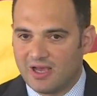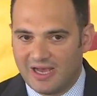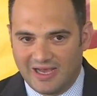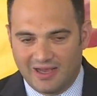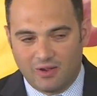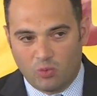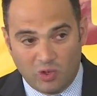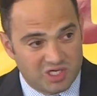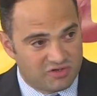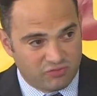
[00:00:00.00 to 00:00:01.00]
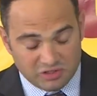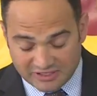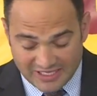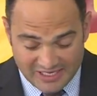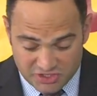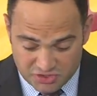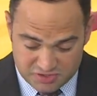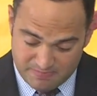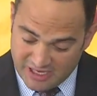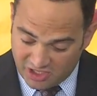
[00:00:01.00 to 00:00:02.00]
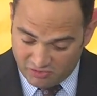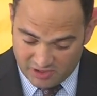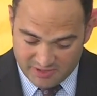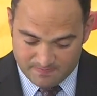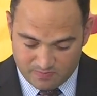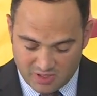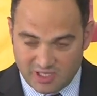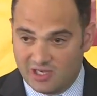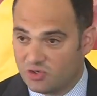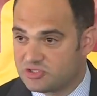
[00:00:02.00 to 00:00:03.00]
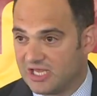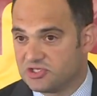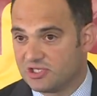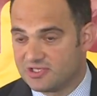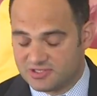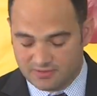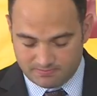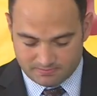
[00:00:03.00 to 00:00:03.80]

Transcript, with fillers: a wonderful, delicious bakery in Los Angeles,